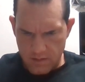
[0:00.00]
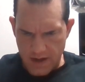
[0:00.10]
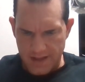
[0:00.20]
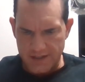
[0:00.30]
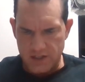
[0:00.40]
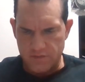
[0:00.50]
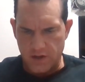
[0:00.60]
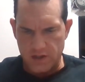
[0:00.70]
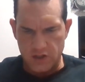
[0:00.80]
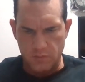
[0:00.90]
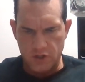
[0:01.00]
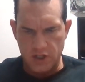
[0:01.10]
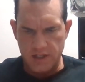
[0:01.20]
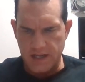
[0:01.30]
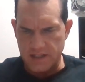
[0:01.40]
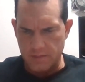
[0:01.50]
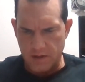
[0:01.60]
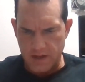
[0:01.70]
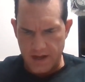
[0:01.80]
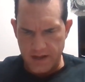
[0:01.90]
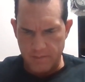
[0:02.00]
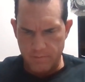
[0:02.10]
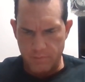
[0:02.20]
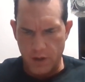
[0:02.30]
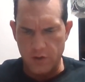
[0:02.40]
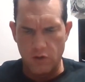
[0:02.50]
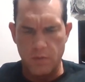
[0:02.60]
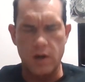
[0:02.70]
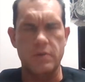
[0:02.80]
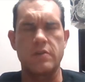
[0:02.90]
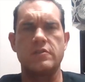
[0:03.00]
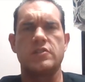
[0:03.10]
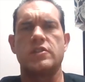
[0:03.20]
Nah, this is just fucking stupid shit. He's asking about goddamn butthole barbecues and